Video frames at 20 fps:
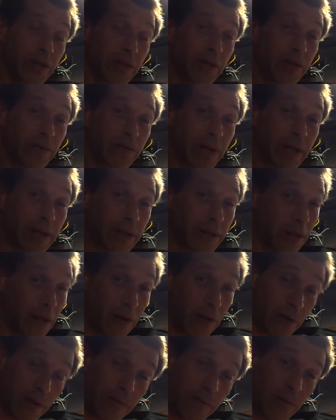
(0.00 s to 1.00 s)
You already
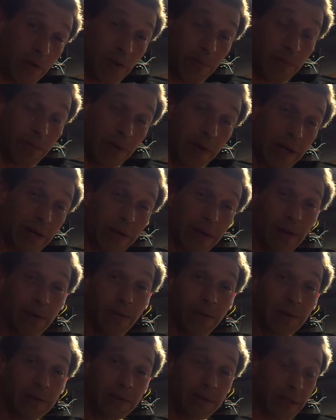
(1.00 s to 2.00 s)
know, or
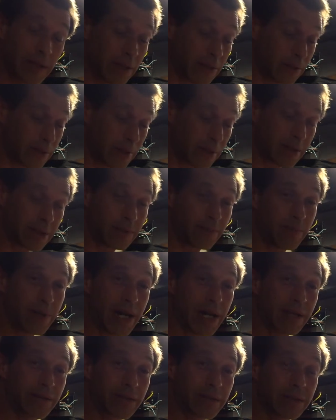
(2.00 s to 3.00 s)
4.10, that this
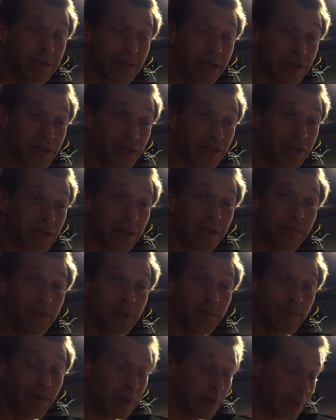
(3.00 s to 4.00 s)
battery is going to suck
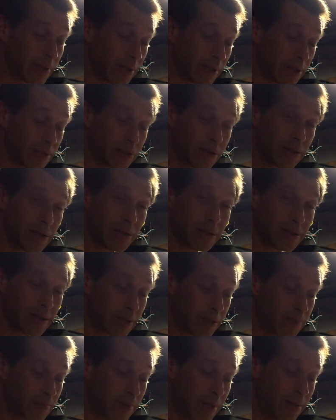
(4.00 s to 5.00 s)
for pulling in a charge,
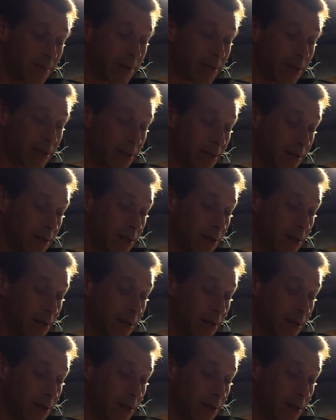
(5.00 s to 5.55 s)
and it's probably